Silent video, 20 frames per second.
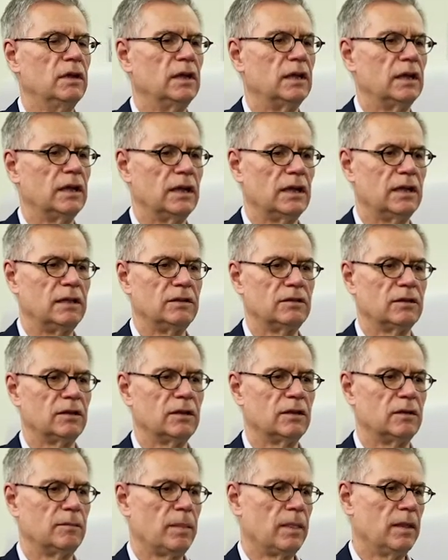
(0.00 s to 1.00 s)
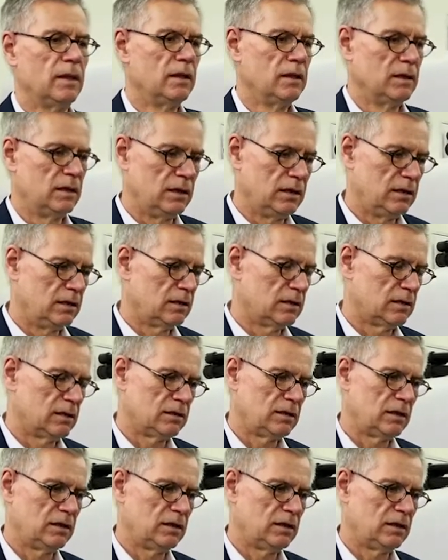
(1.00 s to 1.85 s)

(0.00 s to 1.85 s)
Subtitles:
and in this